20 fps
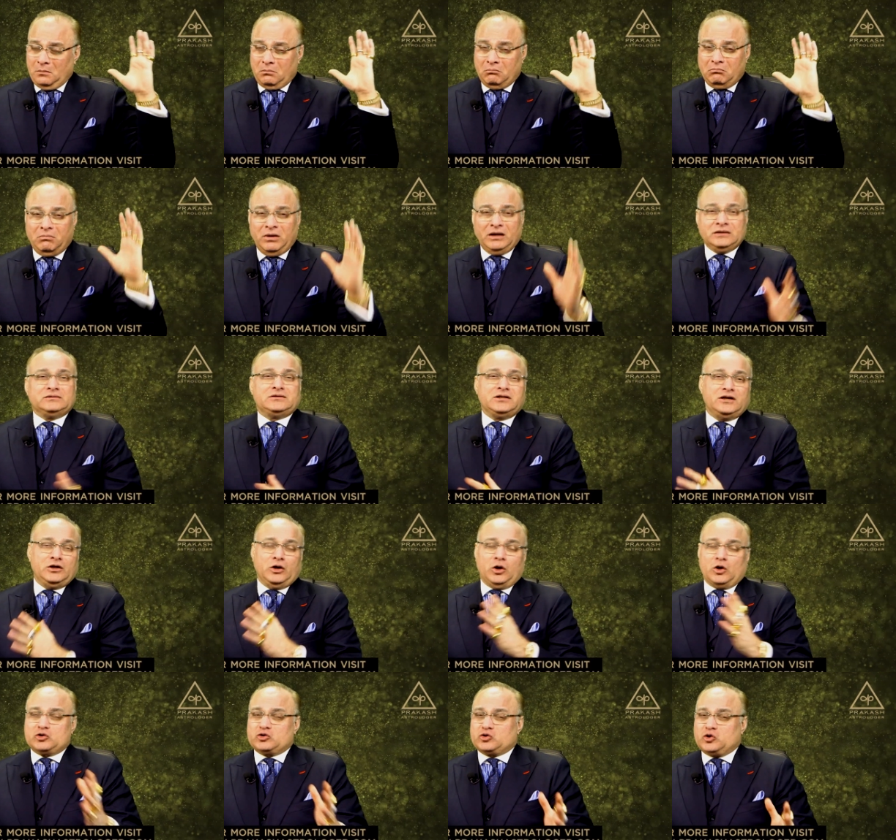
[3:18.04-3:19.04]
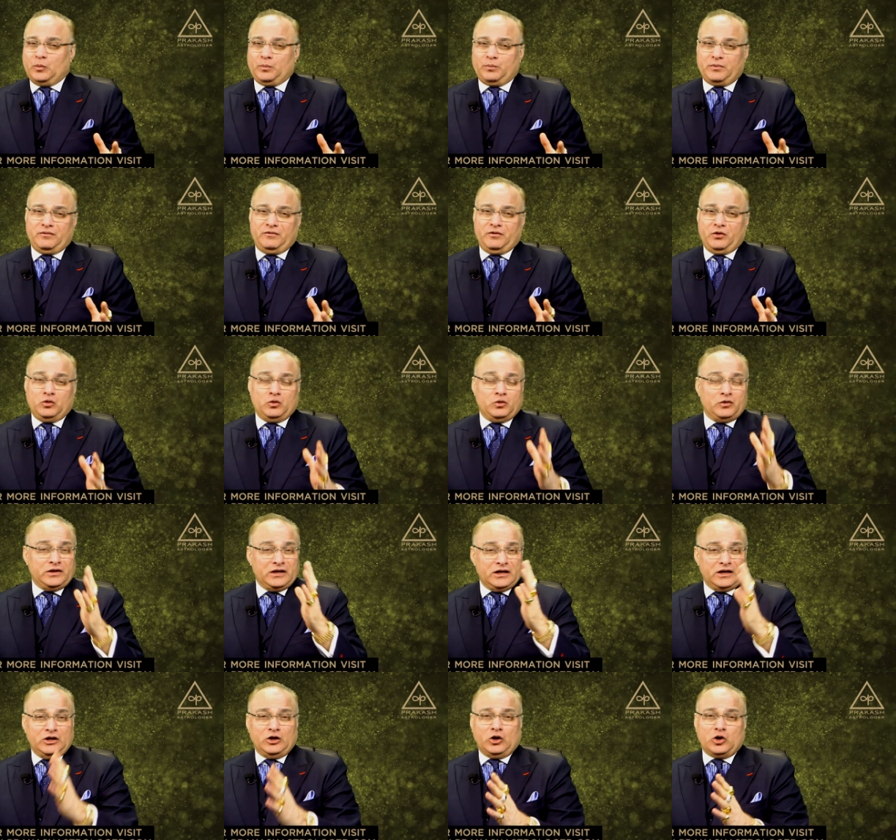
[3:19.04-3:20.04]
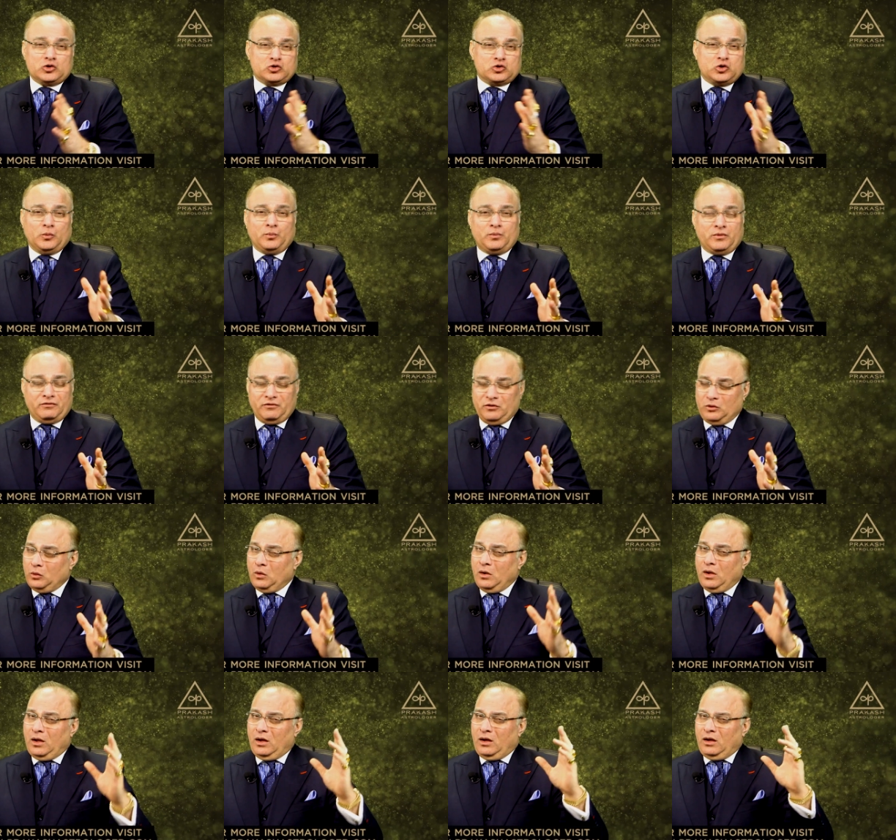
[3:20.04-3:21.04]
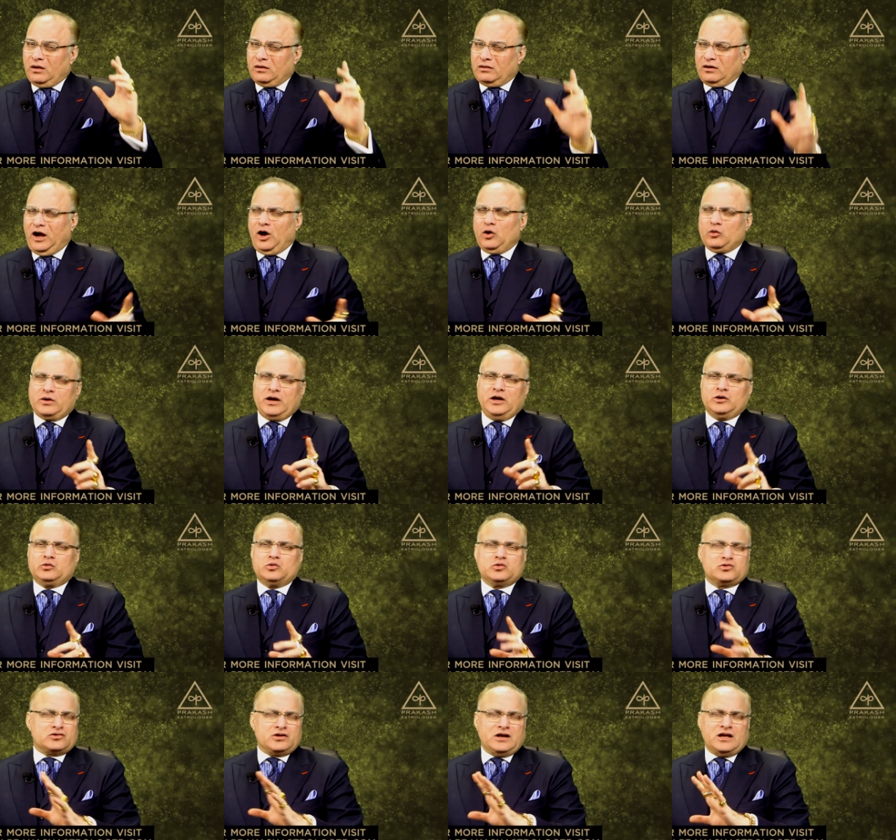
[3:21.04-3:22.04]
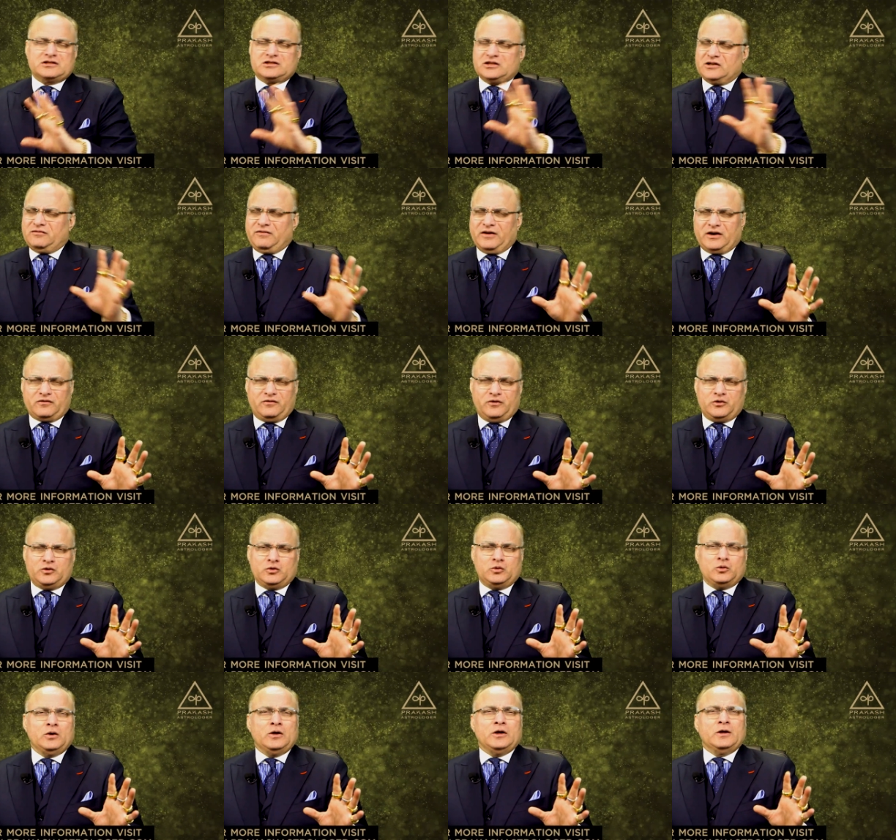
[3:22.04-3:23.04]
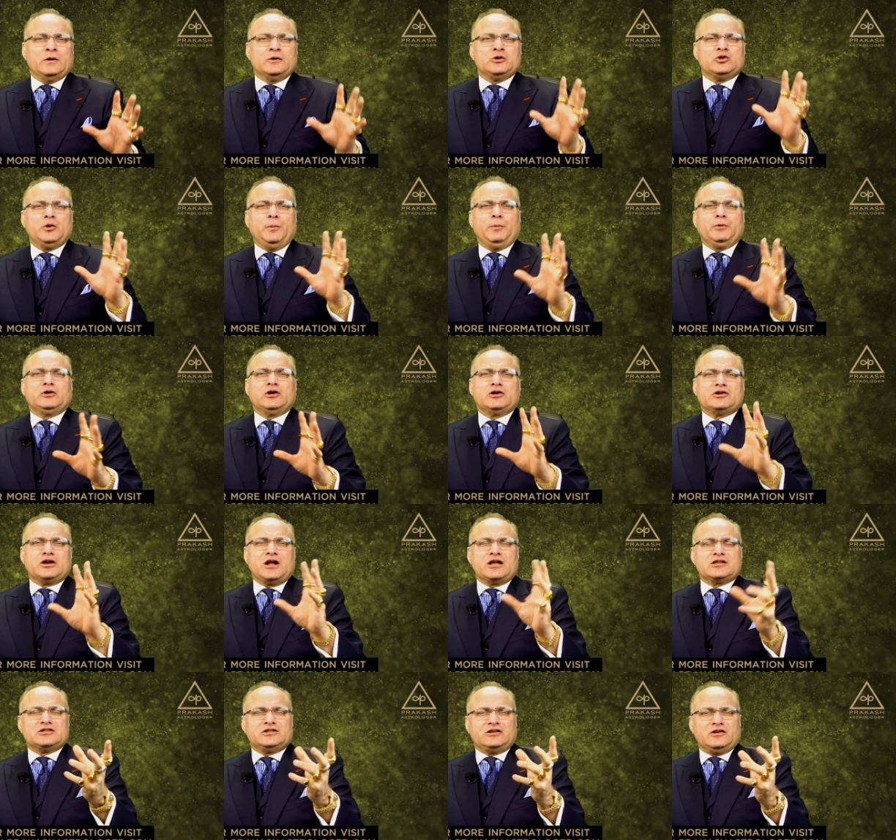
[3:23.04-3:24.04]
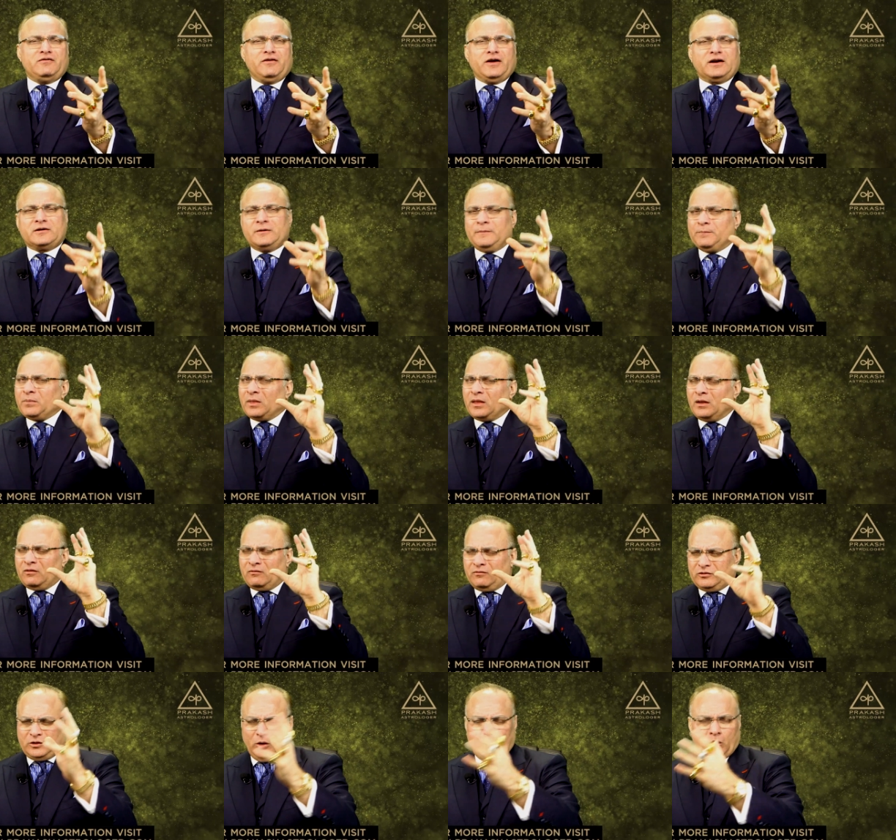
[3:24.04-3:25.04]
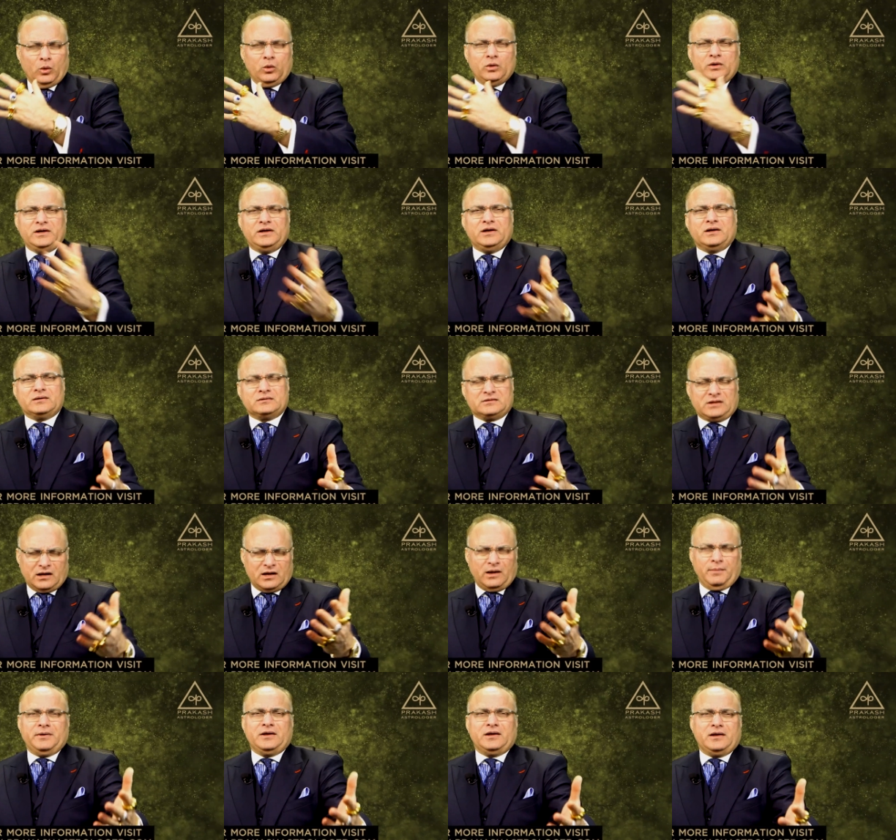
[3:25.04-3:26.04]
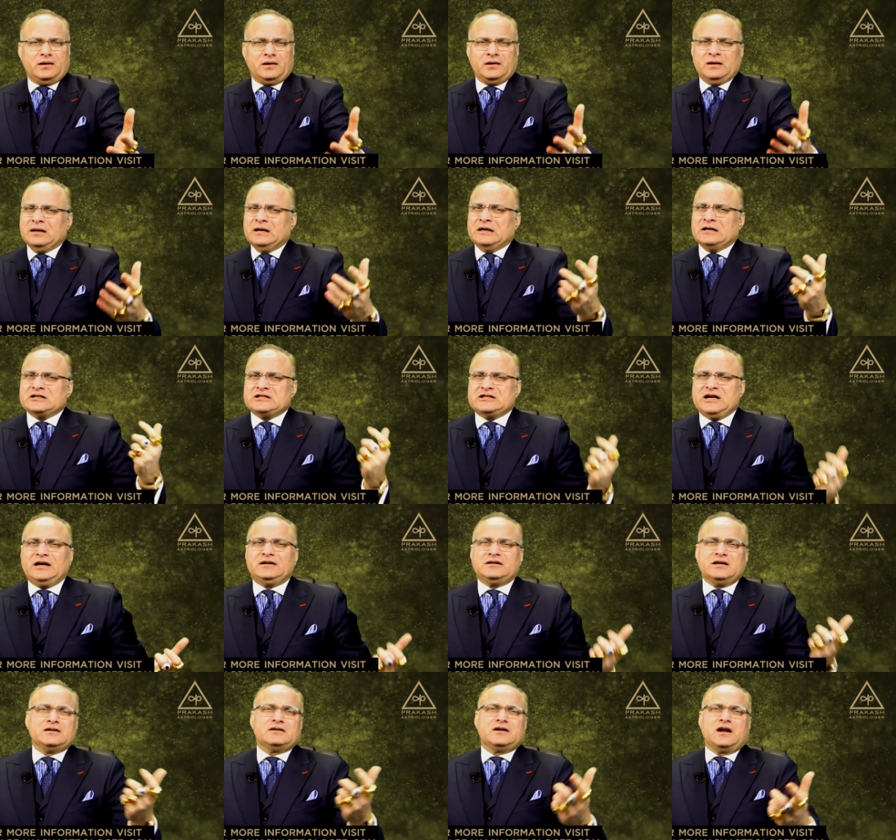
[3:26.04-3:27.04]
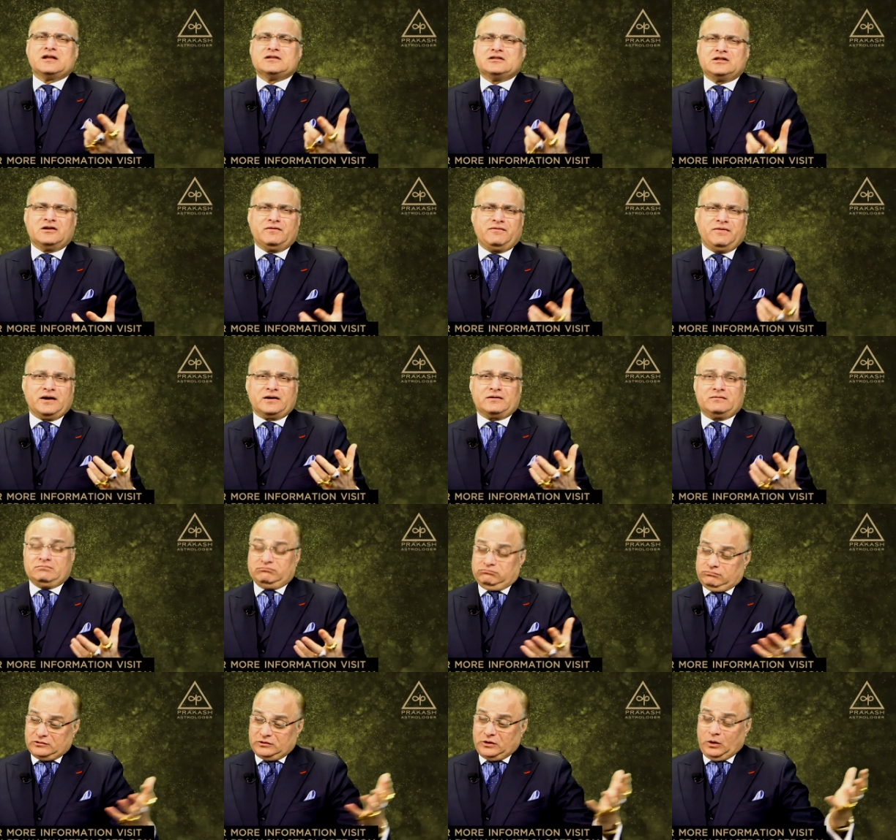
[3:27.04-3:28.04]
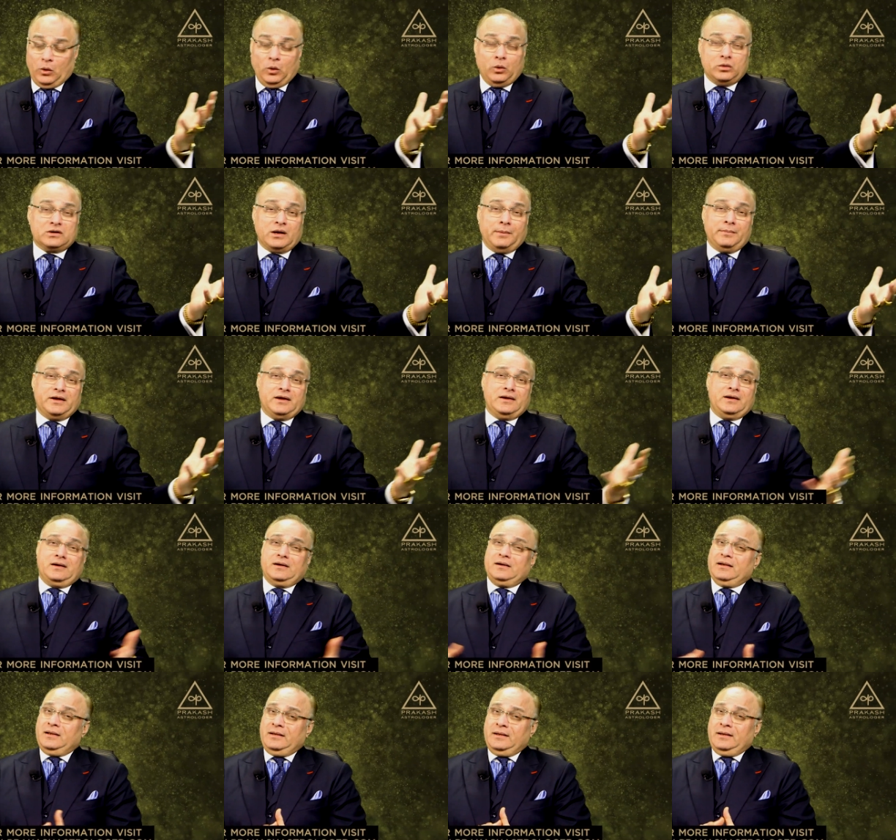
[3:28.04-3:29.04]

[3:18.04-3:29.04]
Monthly horoscope preview, yearly horoscope preview, Rahu Ketu's transit effect for you, Jupiter transit effect for the whole year, the coming year, Saturn transit effect for the whole coming year,